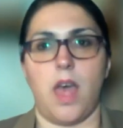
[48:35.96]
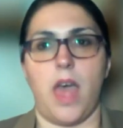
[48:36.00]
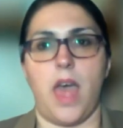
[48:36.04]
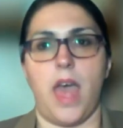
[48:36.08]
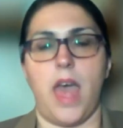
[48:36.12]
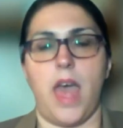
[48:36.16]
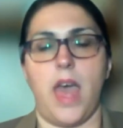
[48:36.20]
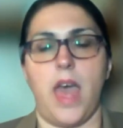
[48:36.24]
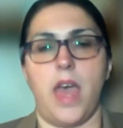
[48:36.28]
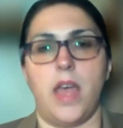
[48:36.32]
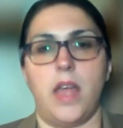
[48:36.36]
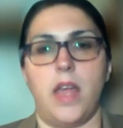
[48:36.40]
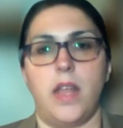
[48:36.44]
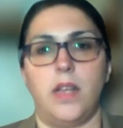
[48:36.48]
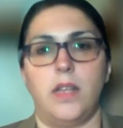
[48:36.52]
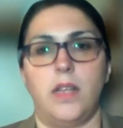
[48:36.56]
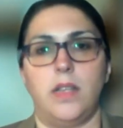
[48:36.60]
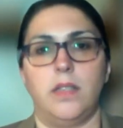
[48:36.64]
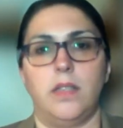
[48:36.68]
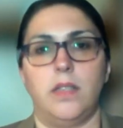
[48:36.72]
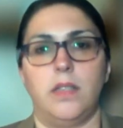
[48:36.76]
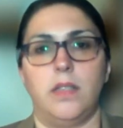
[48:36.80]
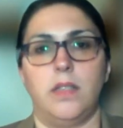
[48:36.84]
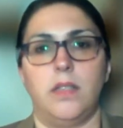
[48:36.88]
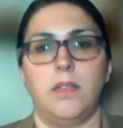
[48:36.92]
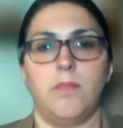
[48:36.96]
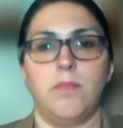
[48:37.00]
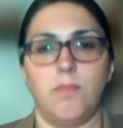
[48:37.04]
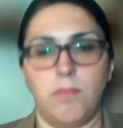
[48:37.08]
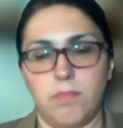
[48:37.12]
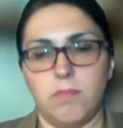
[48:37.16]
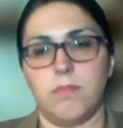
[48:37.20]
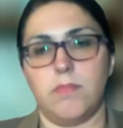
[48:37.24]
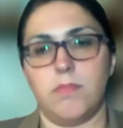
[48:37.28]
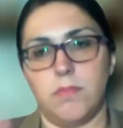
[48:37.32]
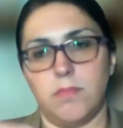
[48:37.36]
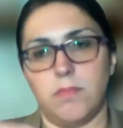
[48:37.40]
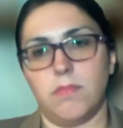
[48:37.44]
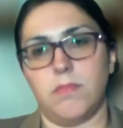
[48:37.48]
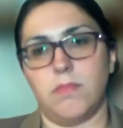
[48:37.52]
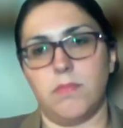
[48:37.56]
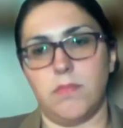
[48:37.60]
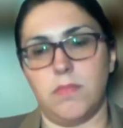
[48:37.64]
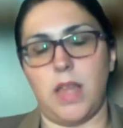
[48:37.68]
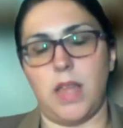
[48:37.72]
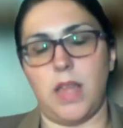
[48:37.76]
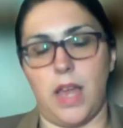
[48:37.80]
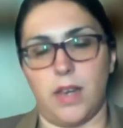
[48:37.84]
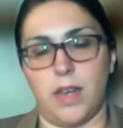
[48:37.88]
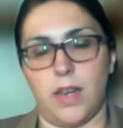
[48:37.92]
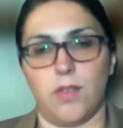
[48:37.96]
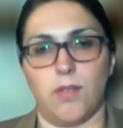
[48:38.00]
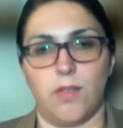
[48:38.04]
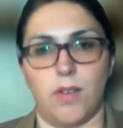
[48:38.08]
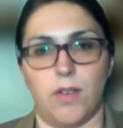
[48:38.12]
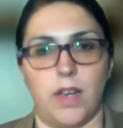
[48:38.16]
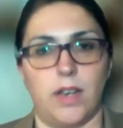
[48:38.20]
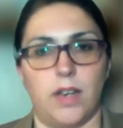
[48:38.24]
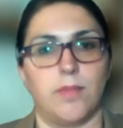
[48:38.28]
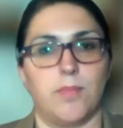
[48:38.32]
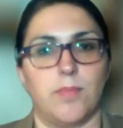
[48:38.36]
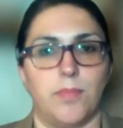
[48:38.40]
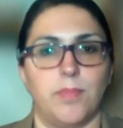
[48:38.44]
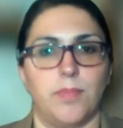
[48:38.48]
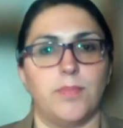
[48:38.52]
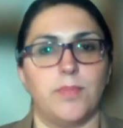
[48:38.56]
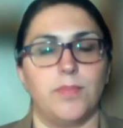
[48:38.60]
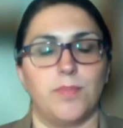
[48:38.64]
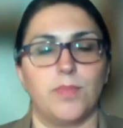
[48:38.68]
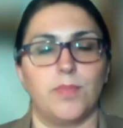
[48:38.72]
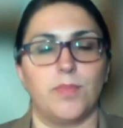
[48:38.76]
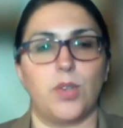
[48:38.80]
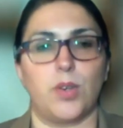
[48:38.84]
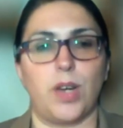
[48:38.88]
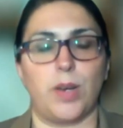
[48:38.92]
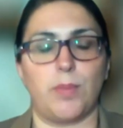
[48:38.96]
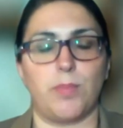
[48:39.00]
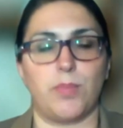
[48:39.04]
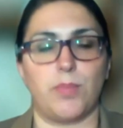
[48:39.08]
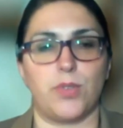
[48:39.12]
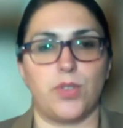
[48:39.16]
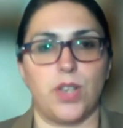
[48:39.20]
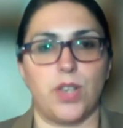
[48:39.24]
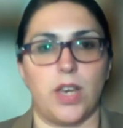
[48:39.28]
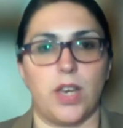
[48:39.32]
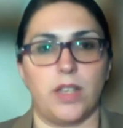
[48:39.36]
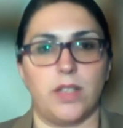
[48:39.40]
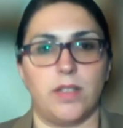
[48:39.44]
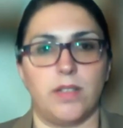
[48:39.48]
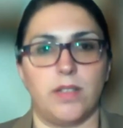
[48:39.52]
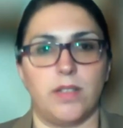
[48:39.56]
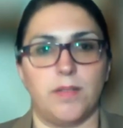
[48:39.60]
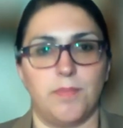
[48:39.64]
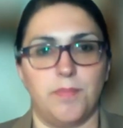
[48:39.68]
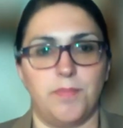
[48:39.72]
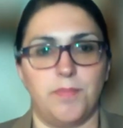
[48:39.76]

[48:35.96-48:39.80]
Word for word: and then you can you can proceed.